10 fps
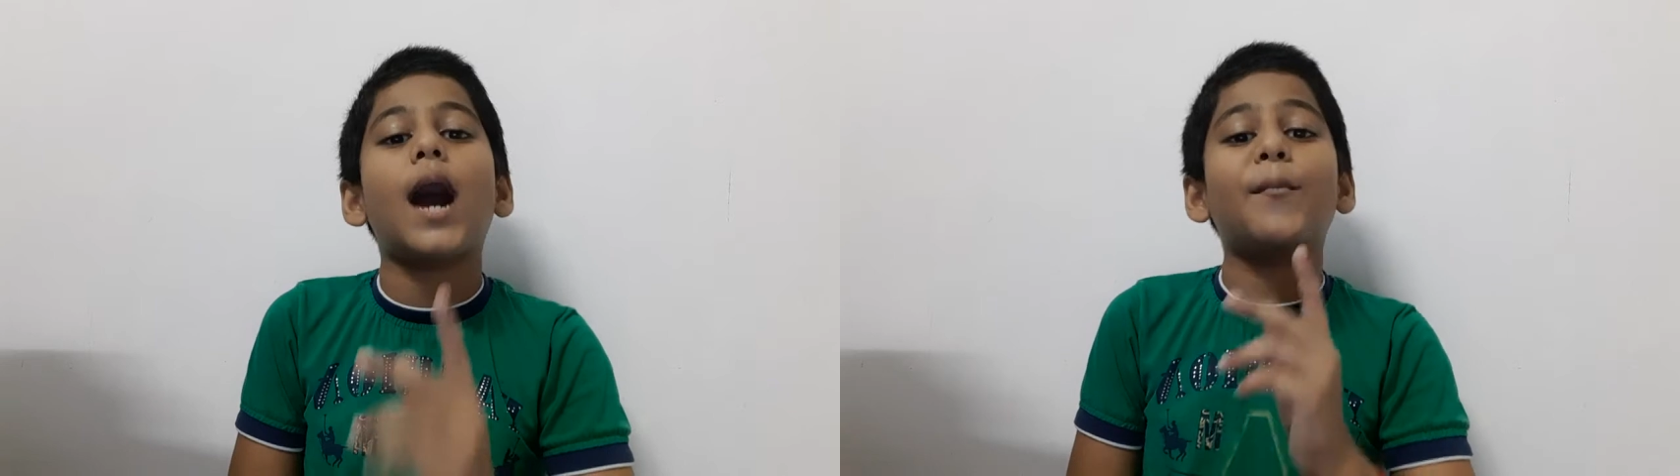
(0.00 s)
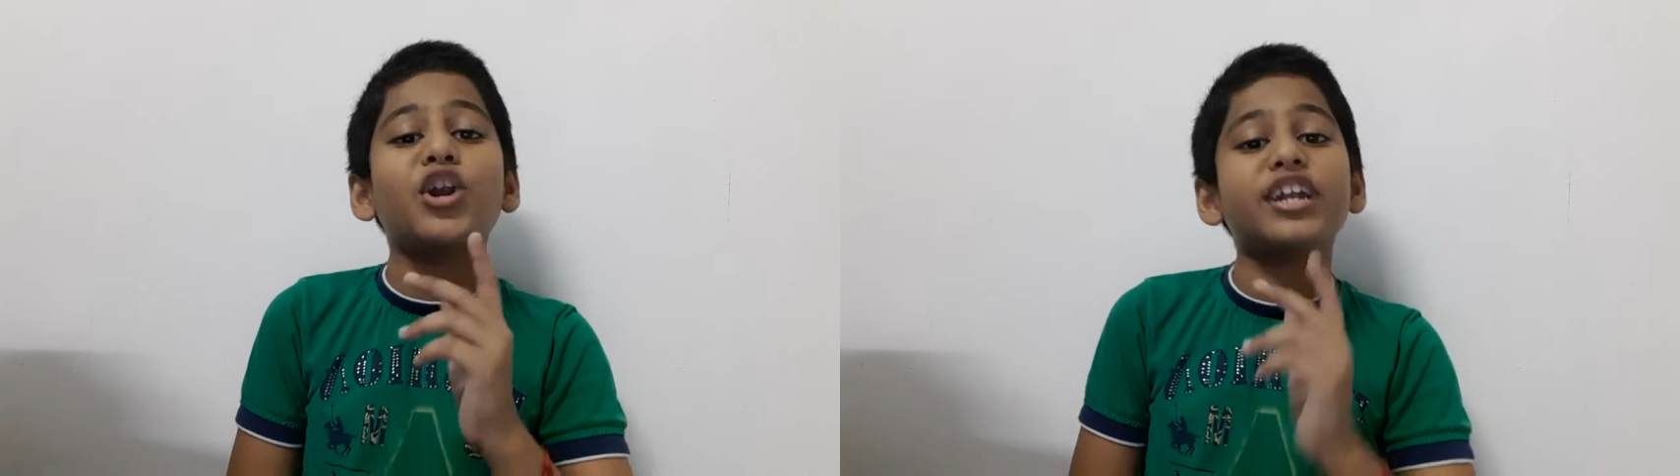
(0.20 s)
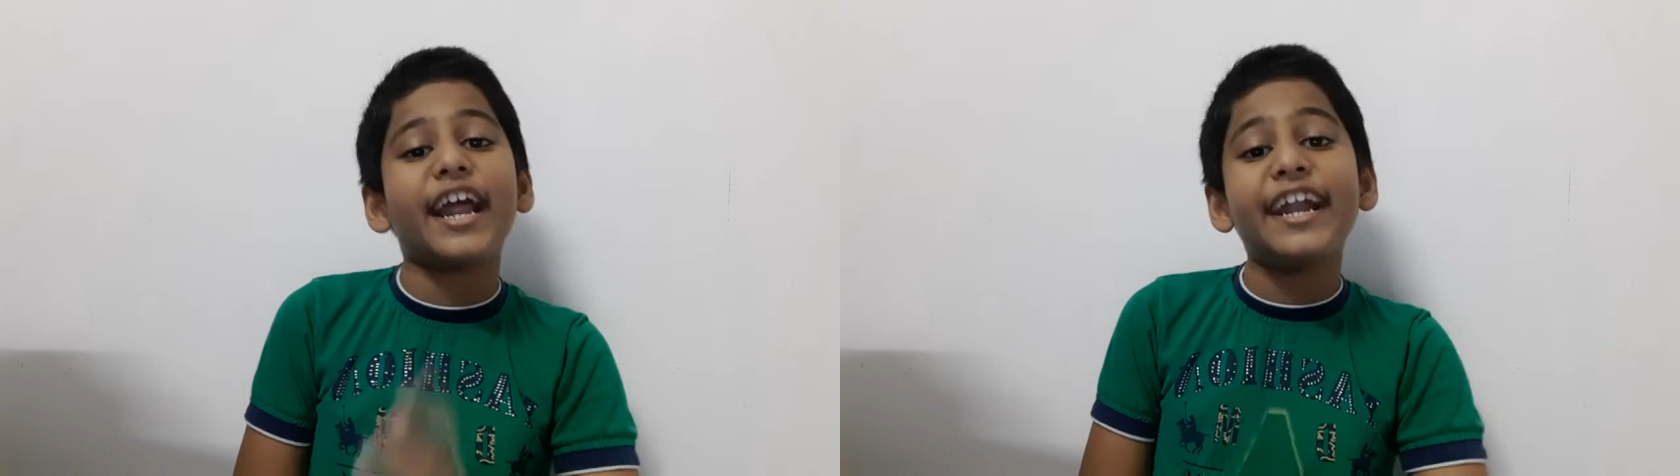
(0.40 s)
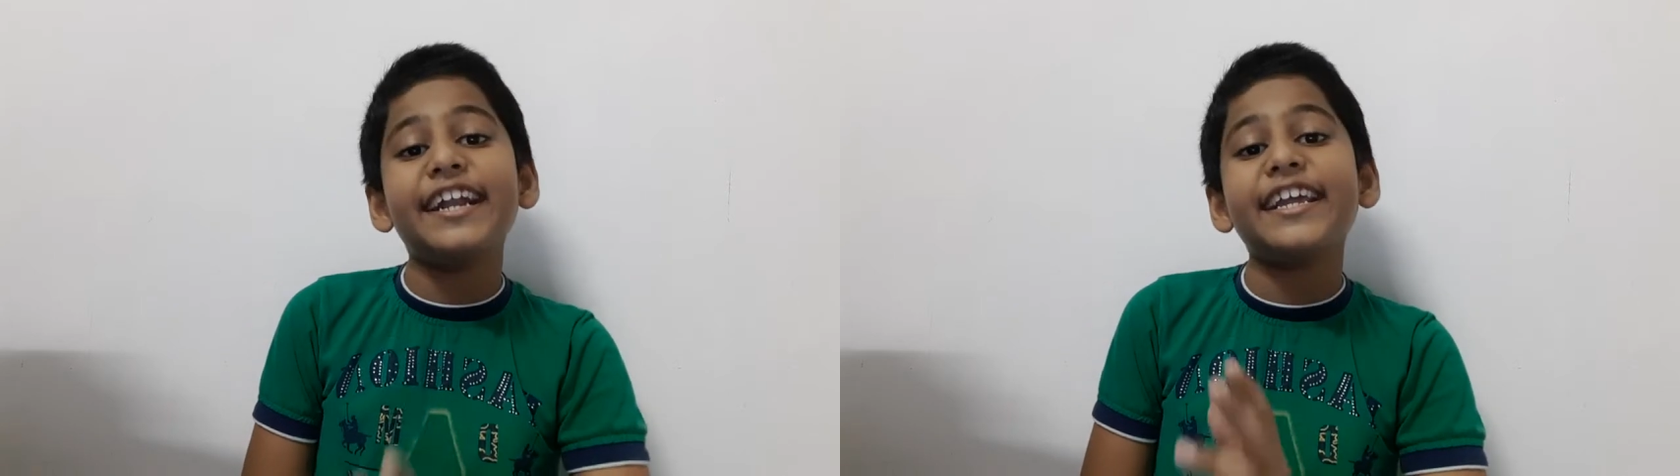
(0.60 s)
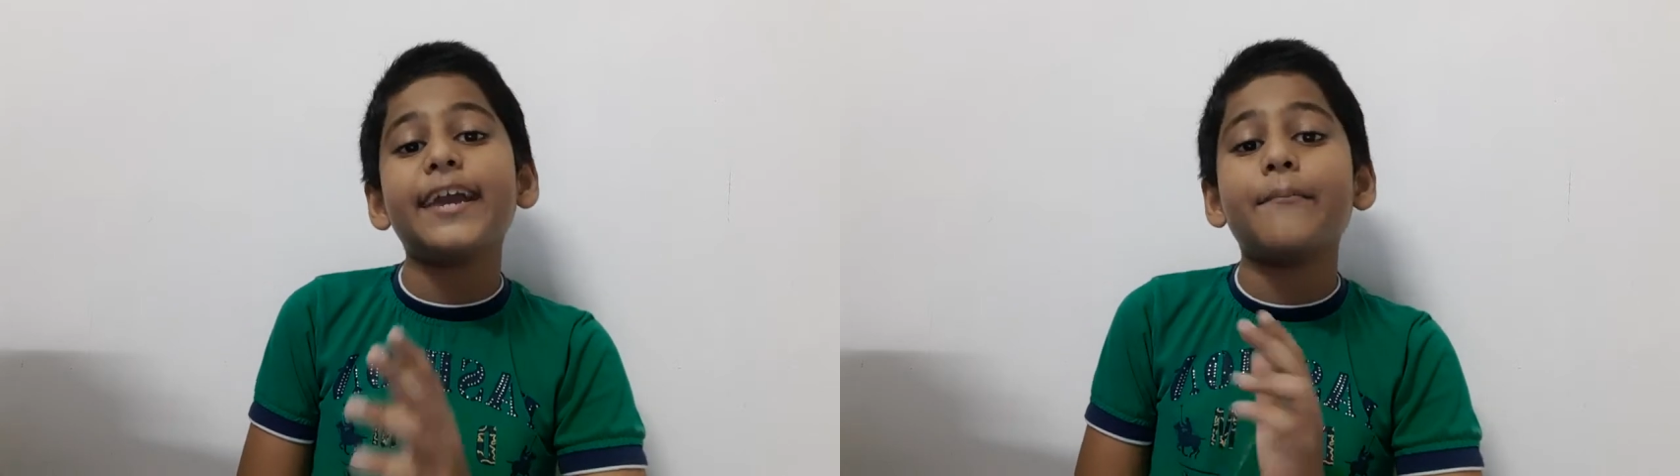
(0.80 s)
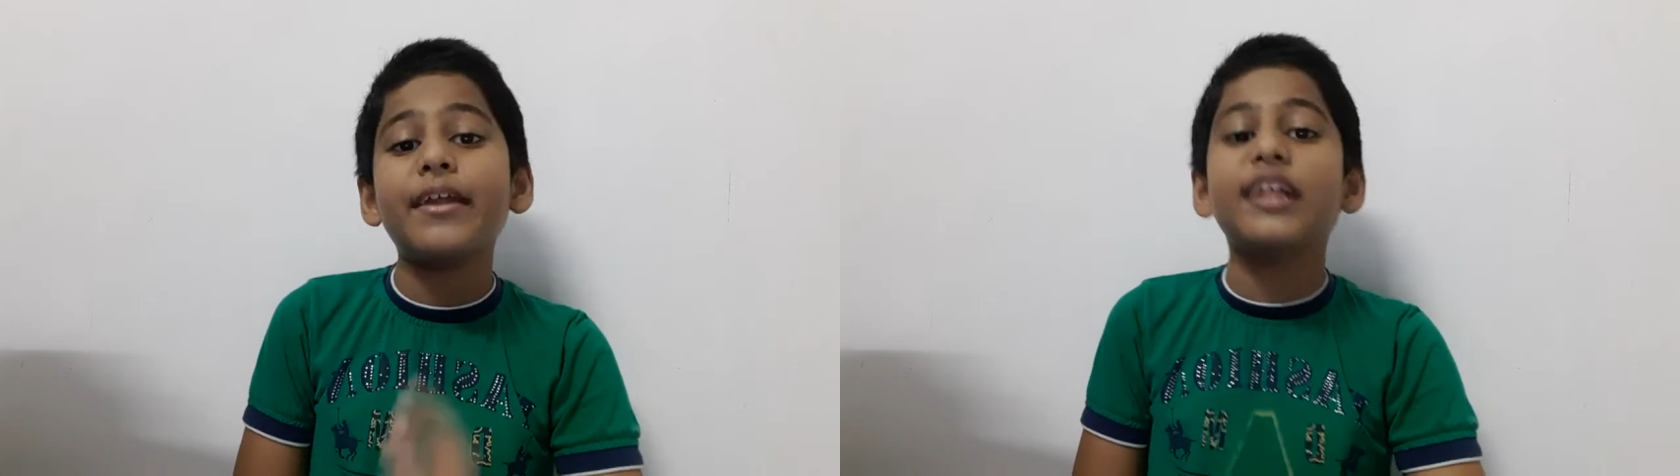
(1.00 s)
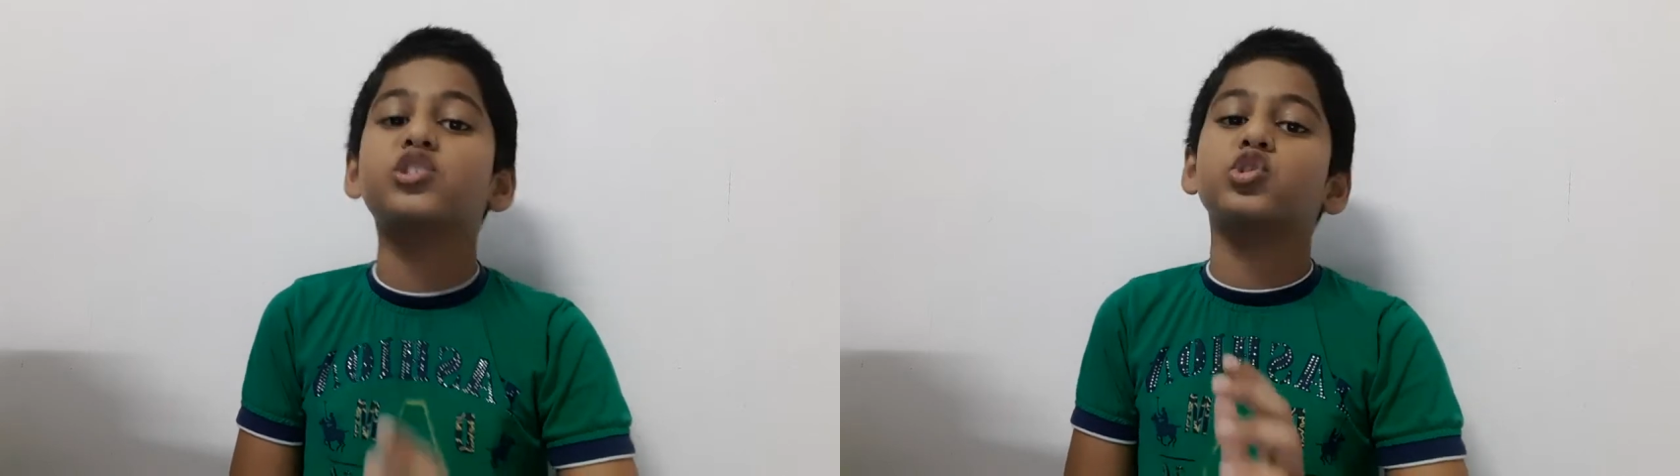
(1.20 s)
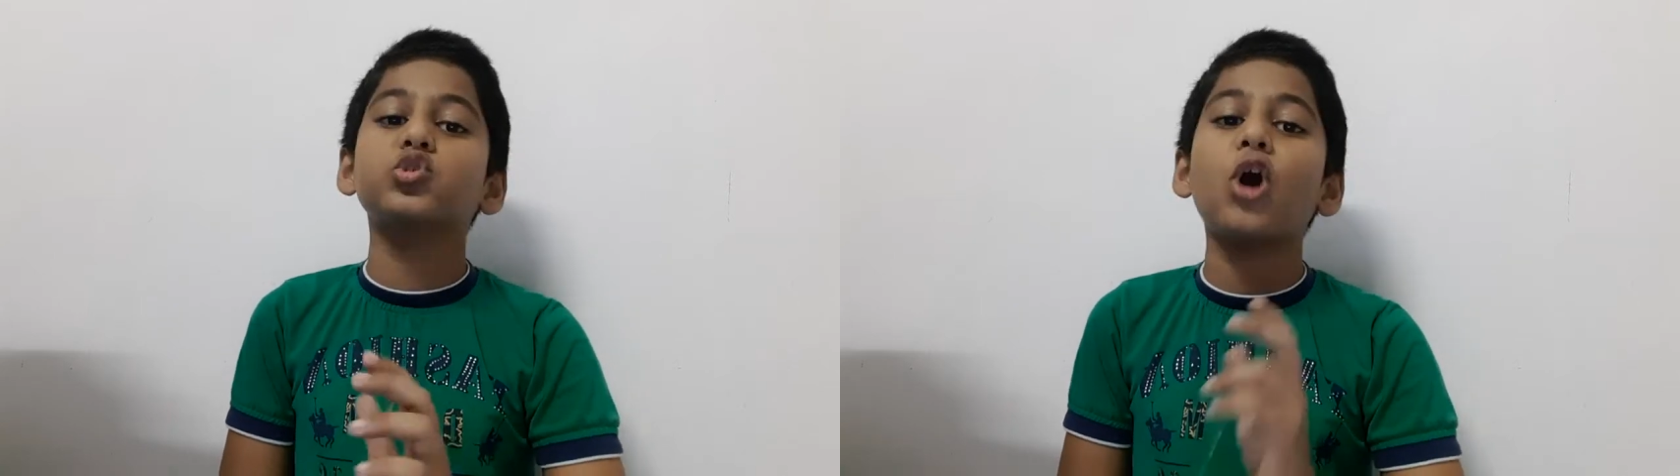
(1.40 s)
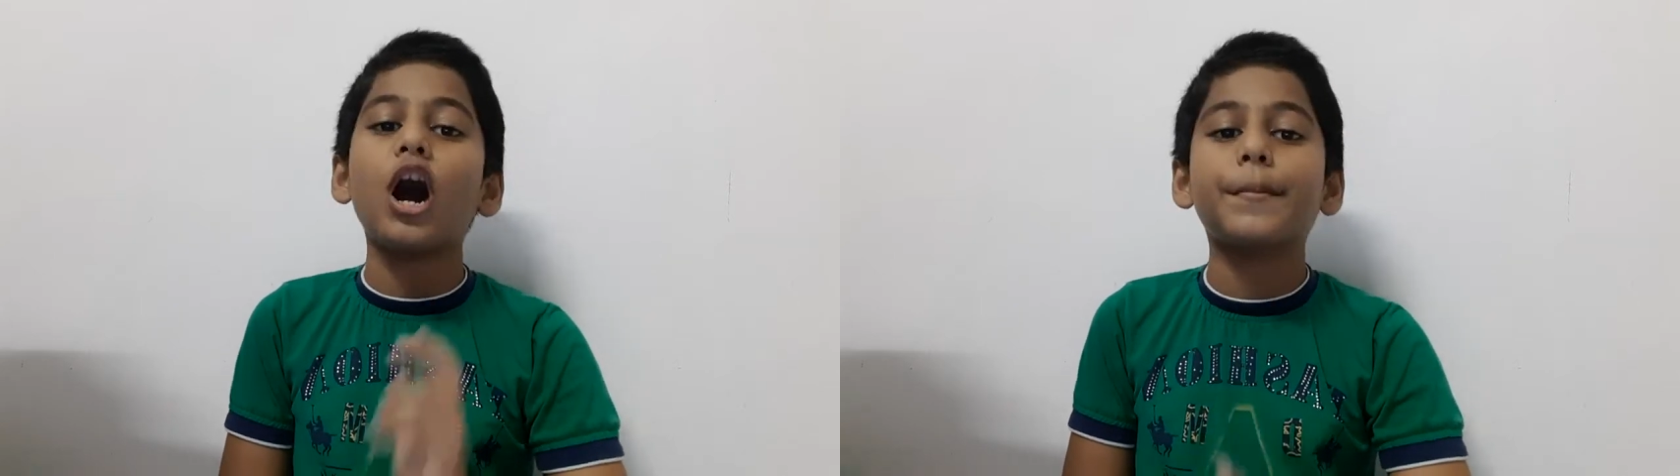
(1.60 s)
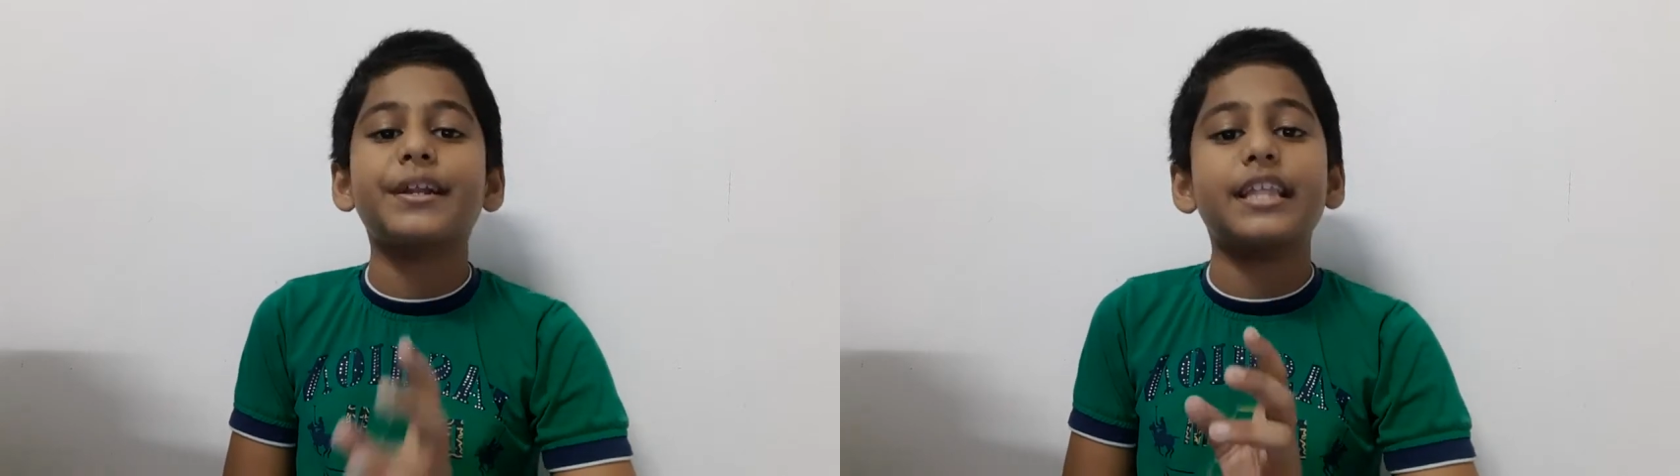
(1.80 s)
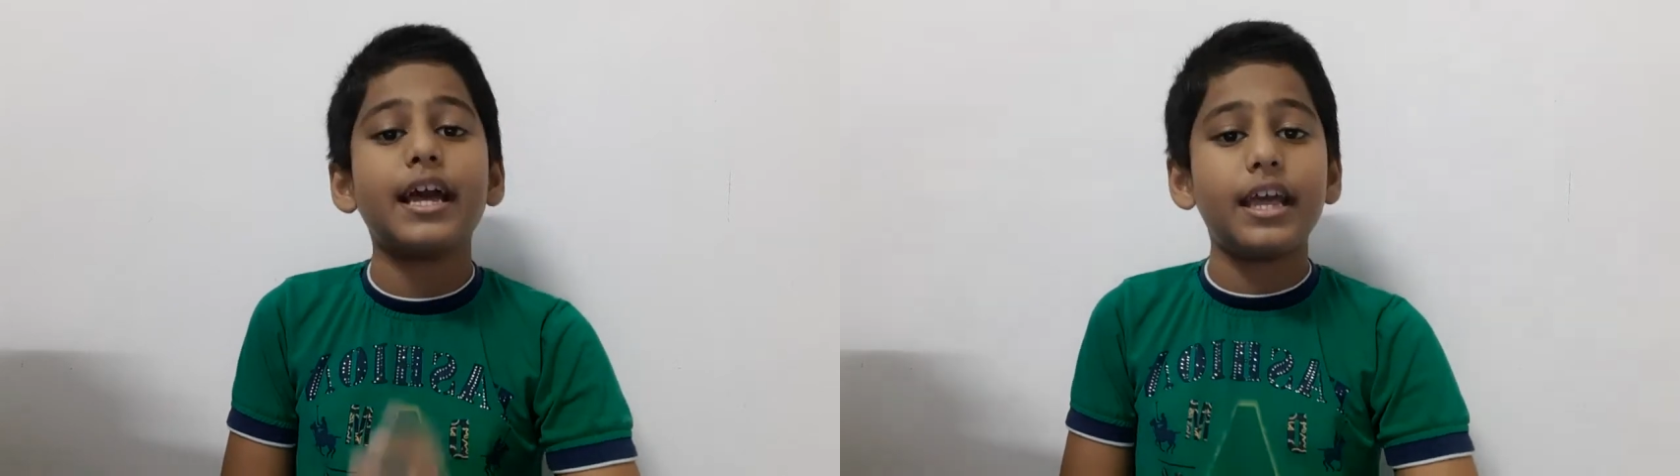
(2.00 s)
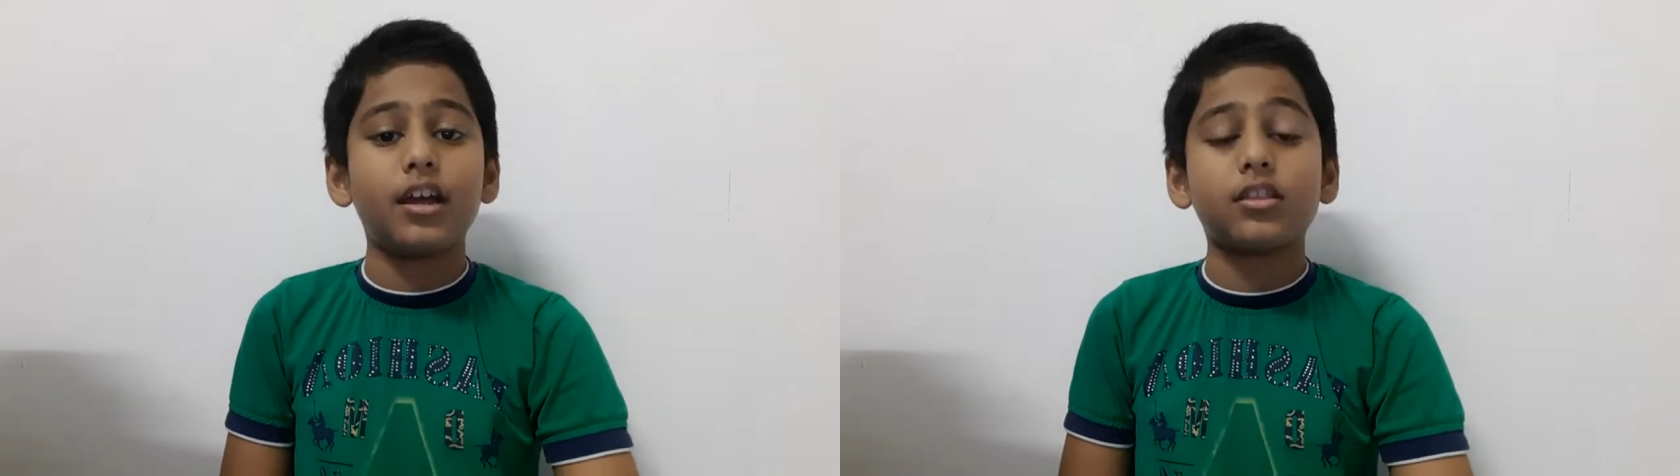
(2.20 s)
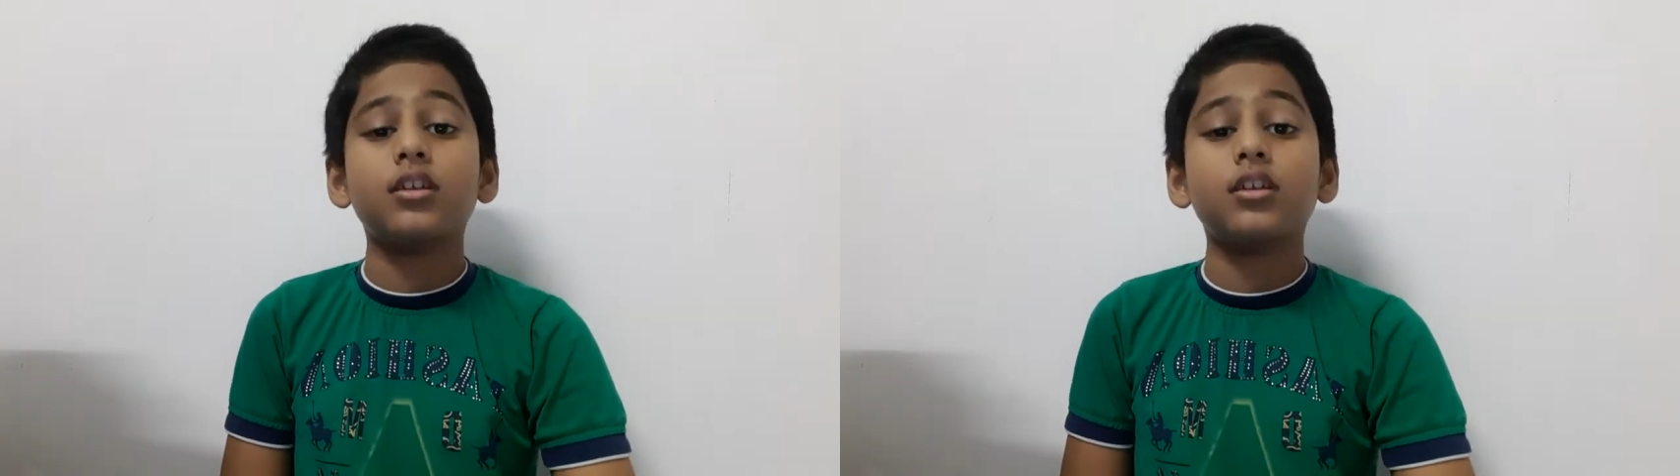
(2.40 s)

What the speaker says: about 98 minutes to orbit the Earth.